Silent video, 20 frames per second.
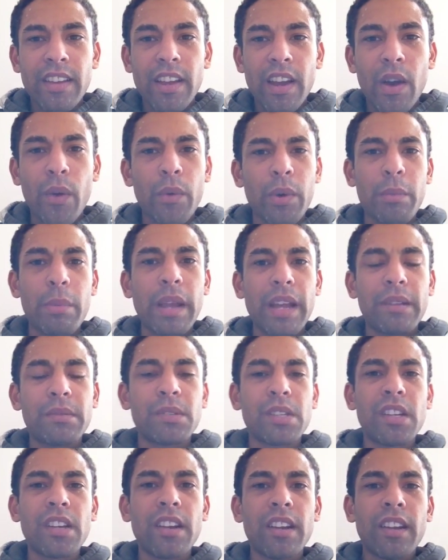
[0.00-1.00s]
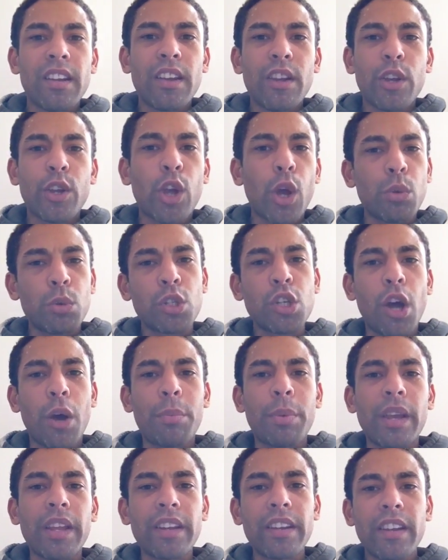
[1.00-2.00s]
I want to be able to go
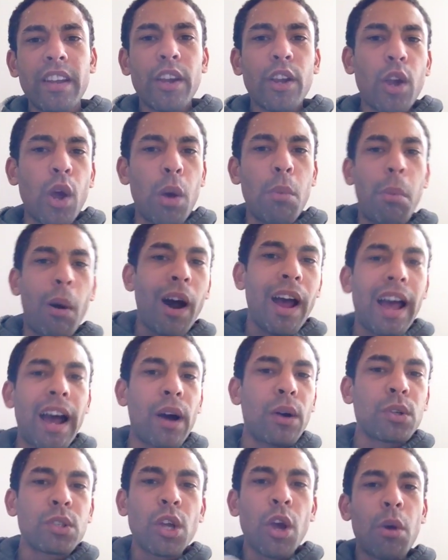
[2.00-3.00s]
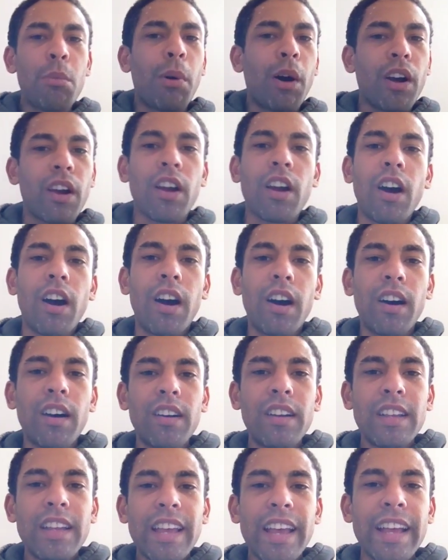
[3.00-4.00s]
shopping, go and buy a house, go and buy a
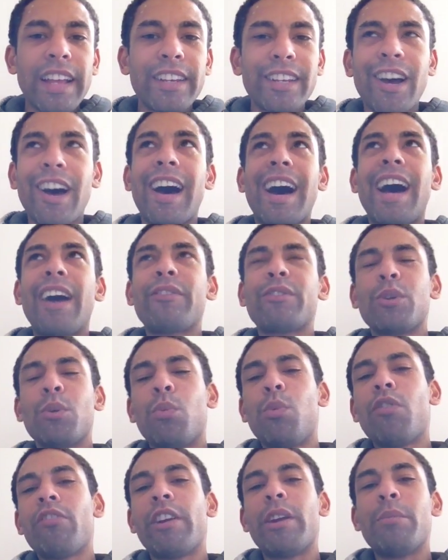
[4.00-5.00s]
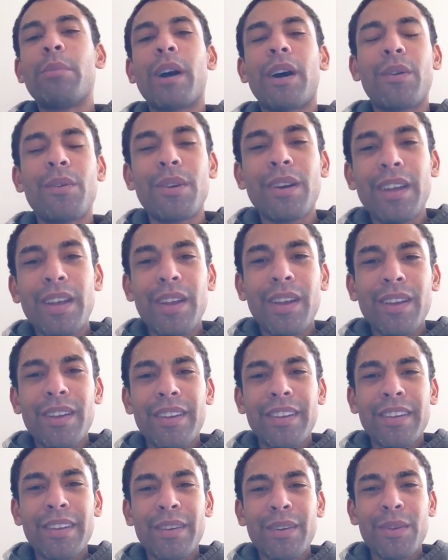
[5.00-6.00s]
car, and not have to worry about
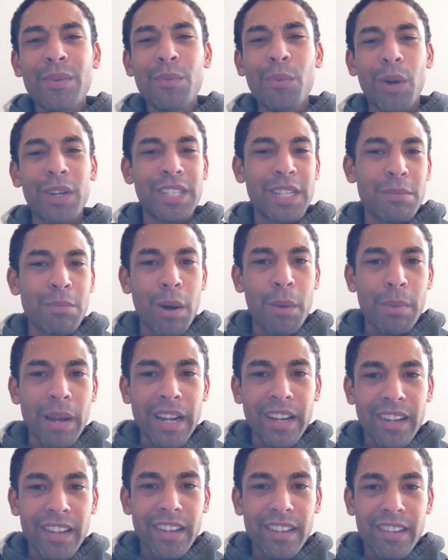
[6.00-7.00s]
what's in my bank.